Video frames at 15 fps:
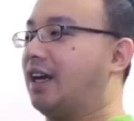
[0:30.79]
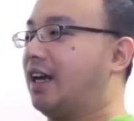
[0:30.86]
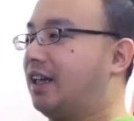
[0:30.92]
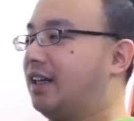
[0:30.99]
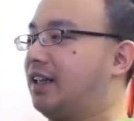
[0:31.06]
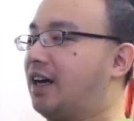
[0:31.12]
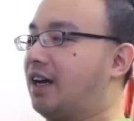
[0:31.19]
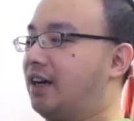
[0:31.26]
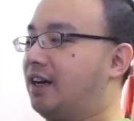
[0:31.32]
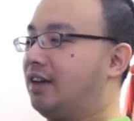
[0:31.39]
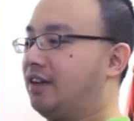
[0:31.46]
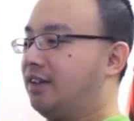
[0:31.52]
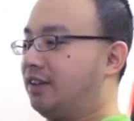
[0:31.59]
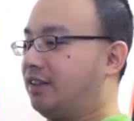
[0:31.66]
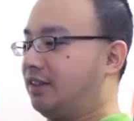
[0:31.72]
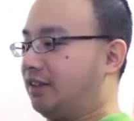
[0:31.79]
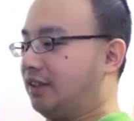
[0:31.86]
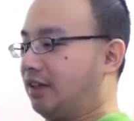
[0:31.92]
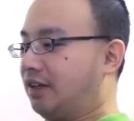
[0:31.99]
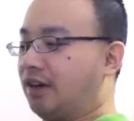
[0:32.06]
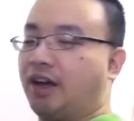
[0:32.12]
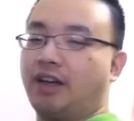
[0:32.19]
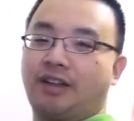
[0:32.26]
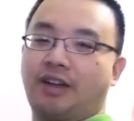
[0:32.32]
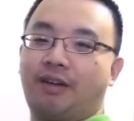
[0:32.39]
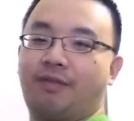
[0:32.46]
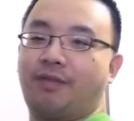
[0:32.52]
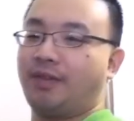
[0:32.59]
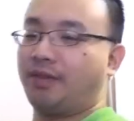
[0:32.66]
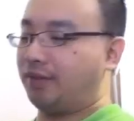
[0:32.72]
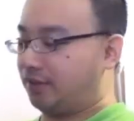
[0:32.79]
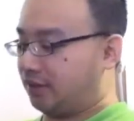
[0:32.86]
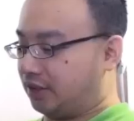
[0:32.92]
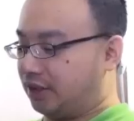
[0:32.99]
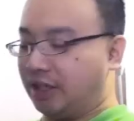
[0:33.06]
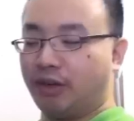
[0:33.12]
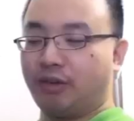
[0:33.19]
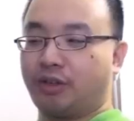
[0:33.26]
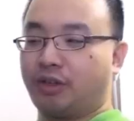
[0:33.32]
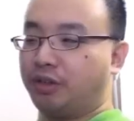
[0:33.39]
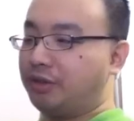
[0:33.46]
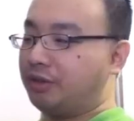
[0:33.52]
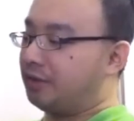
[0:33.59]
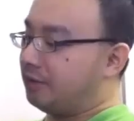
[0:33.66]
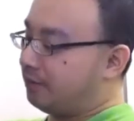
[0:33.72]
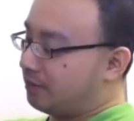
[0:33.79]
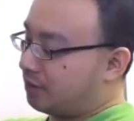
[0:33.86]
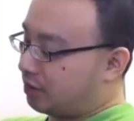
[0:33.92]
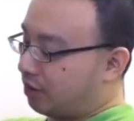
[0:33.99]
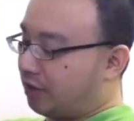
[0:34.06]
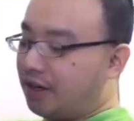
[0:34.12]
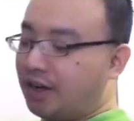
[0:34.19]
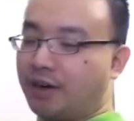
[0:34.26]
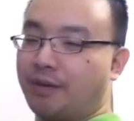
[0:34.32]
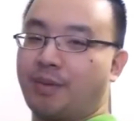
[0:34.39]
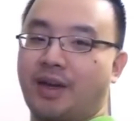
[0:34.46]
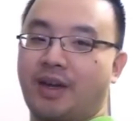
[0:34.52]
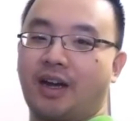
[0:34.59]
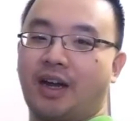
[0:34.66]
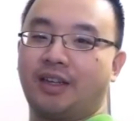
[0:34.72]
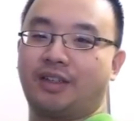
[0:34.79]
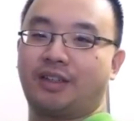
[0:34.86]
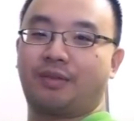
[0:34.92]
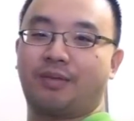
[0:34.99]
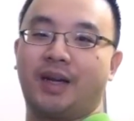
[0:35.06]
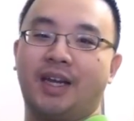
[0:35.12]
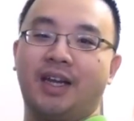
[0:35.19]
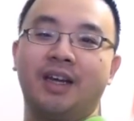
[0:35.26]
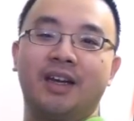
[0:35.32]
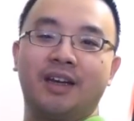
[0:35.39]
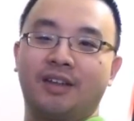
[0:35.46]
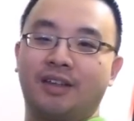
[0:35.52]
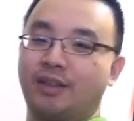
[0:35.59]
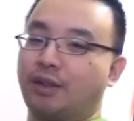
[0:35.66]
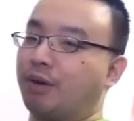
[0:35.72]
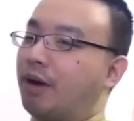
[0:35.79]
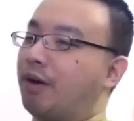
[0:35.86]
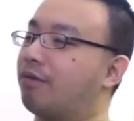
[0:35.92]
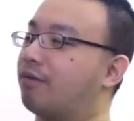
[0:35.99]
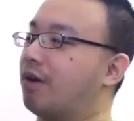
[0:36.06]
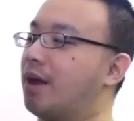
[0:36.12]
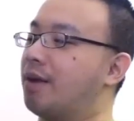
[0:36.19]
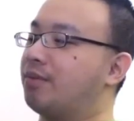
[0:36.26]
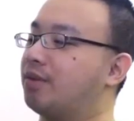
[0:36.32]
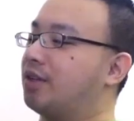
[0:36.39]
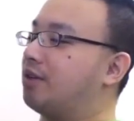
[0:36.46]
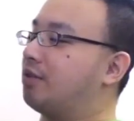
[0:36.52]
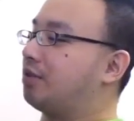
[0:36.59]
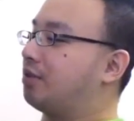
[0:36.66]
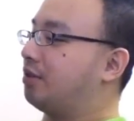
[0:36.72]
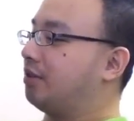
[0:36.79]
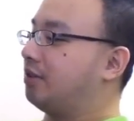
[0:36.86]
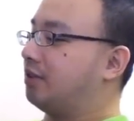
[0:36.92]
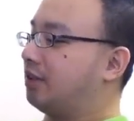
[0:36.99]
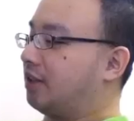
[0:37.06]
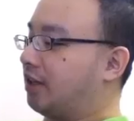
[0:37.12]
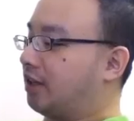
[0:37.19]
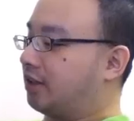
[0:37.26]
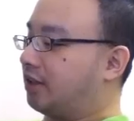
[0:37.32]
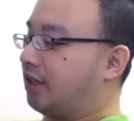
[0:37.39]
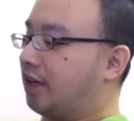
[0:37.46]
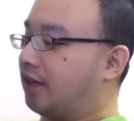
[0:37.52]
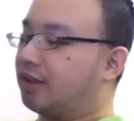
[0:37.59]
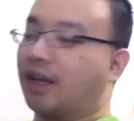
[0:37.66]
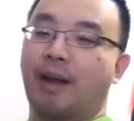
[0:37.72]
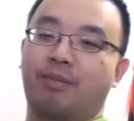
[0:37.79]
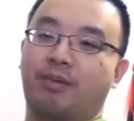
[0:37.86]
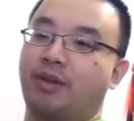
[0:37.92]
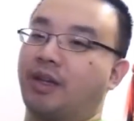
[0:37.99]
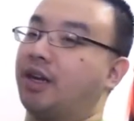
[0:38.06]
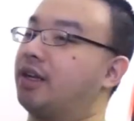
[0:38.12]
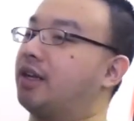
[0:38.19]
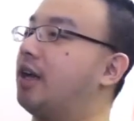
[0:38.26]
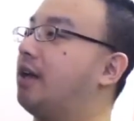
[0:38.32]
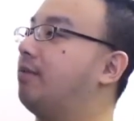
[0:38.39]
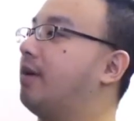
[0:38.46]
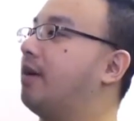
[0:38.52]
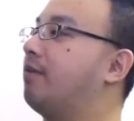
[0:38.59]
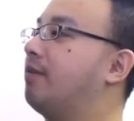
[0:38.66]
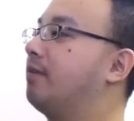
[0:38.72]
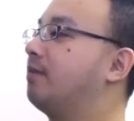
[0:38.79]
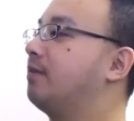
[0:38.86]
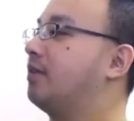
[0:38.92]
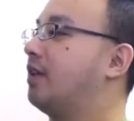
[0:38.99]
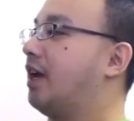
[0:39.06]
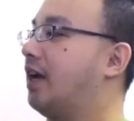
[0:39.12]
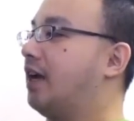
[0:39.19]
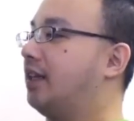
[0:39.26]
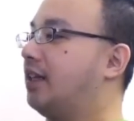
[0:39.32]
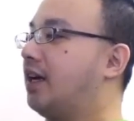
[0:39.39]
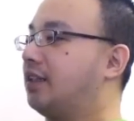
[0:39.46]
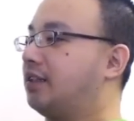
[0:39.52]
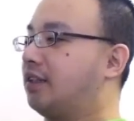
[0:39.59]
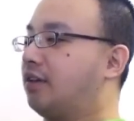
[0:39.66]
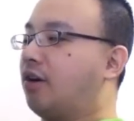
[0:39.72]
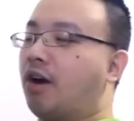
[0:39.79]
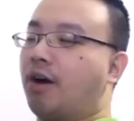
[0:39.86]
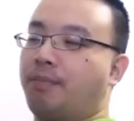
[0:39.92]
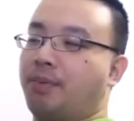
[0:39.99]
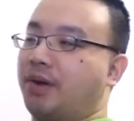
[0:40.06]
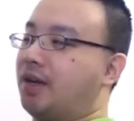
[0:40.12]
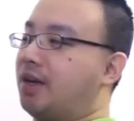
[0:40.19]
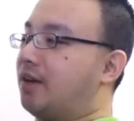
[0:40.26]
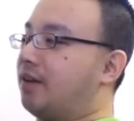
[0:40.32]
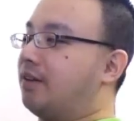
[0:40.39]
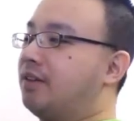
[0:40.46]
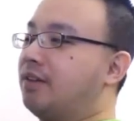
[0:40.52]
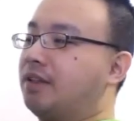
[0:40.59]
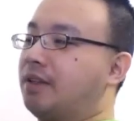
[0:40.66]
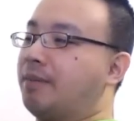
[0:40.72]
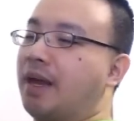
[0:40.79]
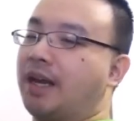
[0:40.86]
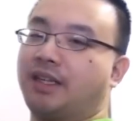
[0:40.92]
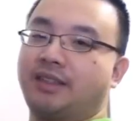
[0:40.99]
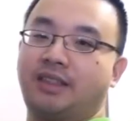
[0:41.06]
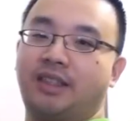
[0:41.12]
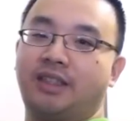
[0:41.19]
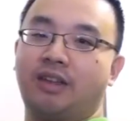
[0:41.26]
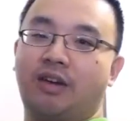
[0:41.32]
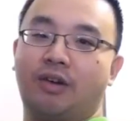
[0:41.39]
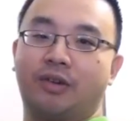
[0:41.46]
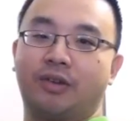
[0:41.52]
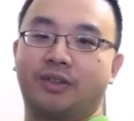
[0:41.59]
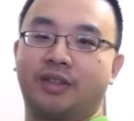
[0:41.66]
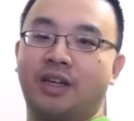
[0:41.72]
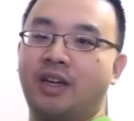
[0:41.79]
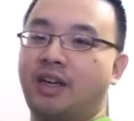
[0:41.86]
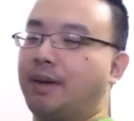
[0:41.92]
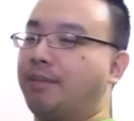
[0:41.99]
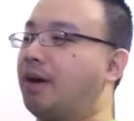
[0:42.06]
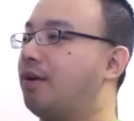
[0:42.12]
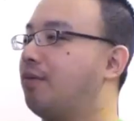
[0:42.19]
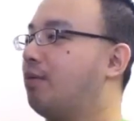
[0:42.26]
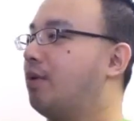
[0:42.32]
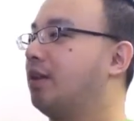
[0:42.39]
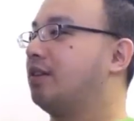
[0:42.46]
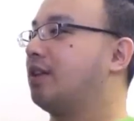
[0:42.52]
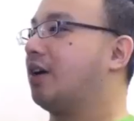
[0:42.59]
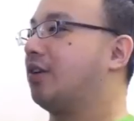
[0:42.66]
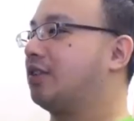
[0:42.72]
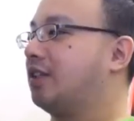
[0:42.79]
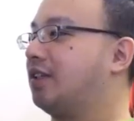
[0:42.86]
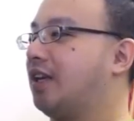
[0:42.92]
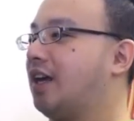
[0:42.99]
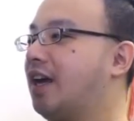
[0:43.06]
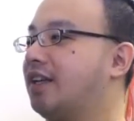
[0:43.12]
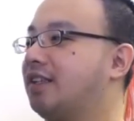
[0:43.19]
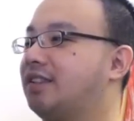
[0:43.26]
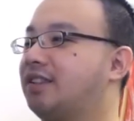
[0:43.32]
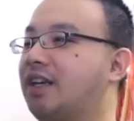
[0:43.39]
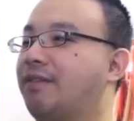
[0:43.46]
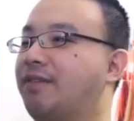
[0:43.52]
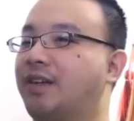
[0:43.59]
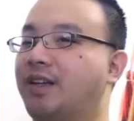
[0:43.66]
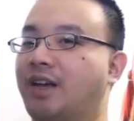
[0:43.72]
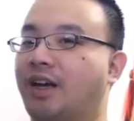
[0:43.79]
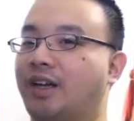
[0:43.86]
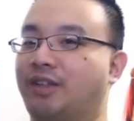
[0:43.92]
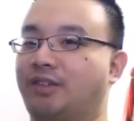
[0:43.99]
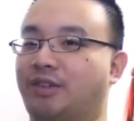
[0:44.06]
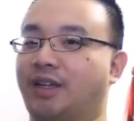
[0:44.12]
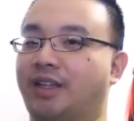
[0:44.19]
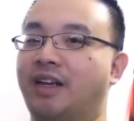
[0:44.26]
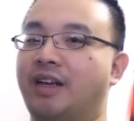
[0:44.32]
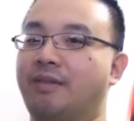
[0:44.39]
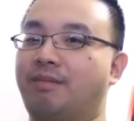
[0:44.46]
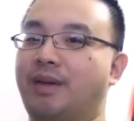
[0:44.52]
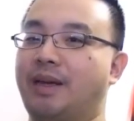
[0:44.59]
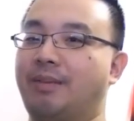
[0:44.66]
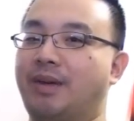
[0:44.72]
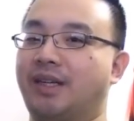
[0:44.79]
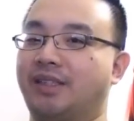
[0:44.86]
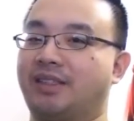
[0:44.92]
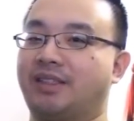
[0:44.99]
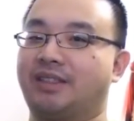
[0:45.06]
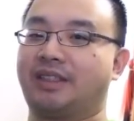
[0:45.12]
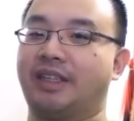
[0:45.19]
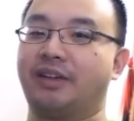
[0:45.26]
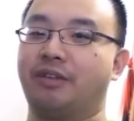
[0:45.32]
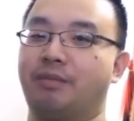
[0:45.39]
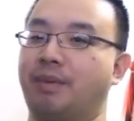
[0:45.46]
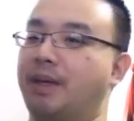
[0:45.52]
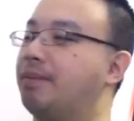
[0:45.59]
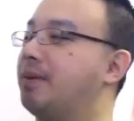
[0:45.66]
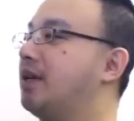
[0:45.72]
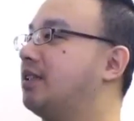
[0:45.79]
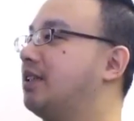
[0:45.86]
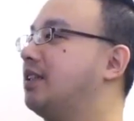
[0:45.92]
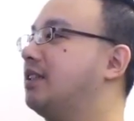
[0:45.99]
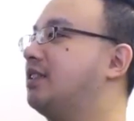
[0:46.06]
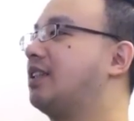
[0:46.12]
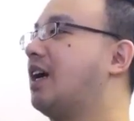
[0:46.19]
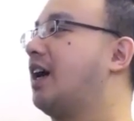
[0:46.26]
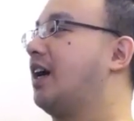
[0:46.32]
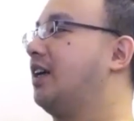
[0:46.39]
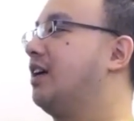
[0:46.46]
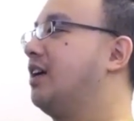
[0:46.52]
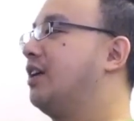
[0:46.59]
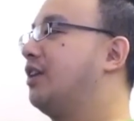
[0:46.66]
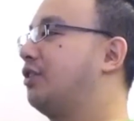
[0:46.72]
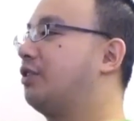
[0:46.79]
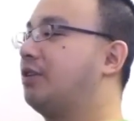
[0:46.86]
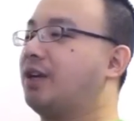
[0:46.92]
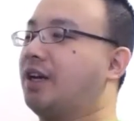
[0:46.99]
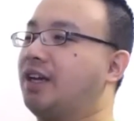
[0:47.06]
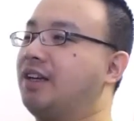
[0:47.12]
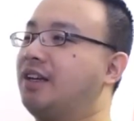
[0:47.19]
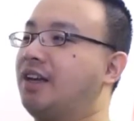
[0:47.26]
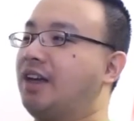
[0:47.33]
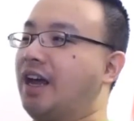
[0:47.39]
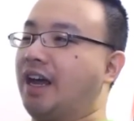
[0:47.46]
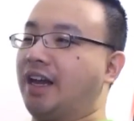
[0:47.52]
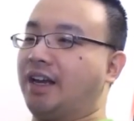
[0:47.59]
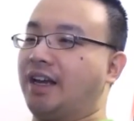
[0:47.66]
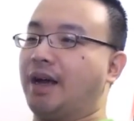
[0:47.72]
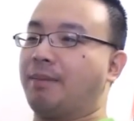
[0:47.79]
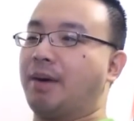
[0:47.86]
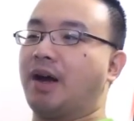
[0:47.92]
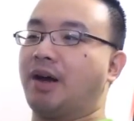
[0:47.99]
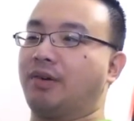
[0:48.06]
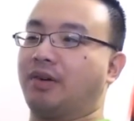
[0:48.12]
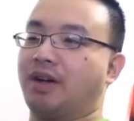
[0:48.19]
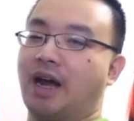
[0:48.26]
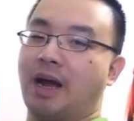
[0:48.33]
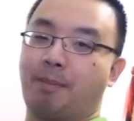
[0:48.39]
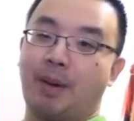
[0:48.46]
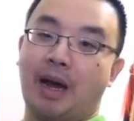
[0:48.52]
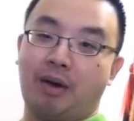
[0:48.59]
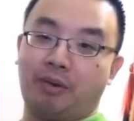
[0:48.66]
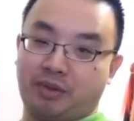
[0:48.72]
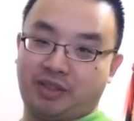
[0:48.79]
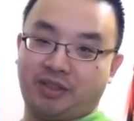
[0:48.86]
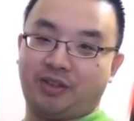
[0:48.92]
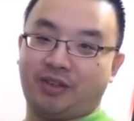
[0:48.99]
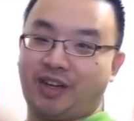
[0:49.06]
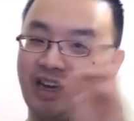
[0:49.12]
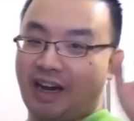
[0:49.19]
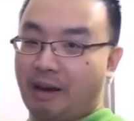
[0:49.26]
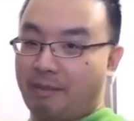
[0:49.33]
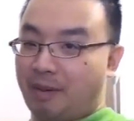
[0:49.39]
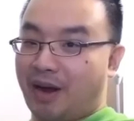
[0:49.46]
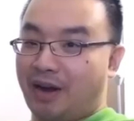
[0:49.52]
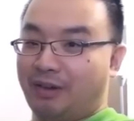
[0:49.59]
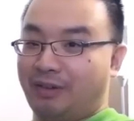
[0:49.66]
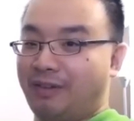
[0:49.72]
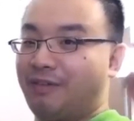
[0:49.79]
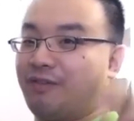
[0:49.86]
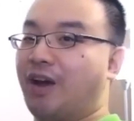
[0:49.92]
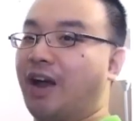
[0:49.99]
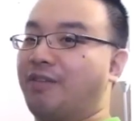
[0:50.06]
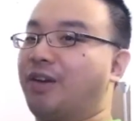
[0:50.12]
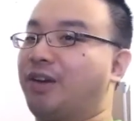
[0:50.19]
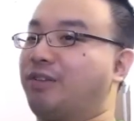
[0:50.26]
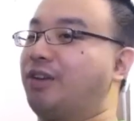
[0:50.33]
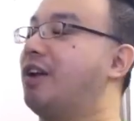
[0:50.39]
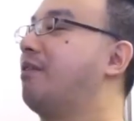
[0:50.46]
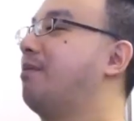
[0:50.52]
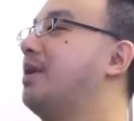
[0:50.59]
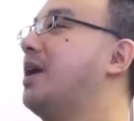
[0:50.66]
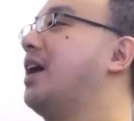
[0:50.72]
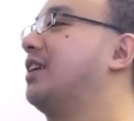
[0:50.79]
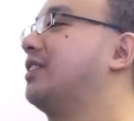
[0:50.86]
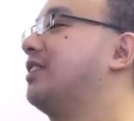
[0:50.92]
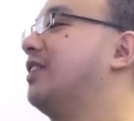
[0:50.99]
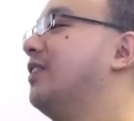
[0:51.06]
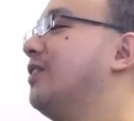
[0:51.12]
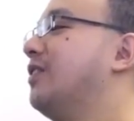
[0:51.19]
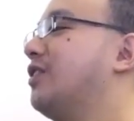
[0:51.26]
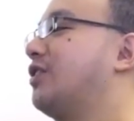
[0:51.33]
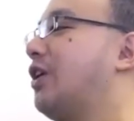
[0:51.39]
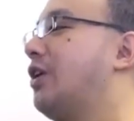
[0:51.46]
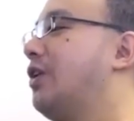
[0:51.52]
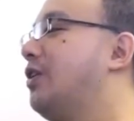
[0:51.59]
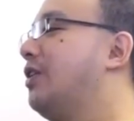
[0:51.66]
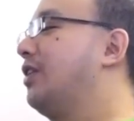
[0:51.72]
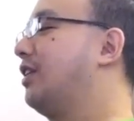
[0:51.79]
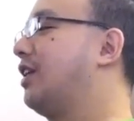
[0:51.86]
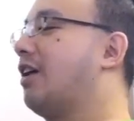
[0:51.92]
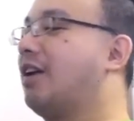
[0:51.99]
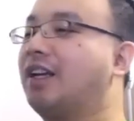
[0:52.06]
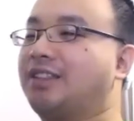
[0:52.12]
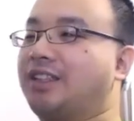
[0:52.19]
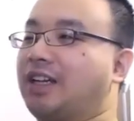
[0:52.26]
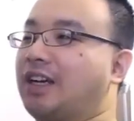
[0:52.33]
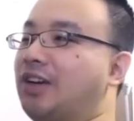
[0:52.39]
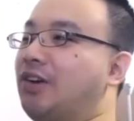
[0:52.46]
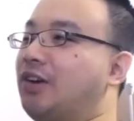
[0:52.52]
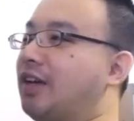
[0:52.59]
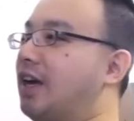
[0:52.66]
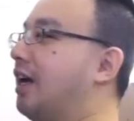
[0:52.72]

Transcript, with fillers: and a lot of CO2. So here we got three 12 grams CO2, the adapter that it came with, and the hopper here, the magazine holds about 1,700 BBs, steel BBs inside, shooting at about 500 FPS. So now let's take a look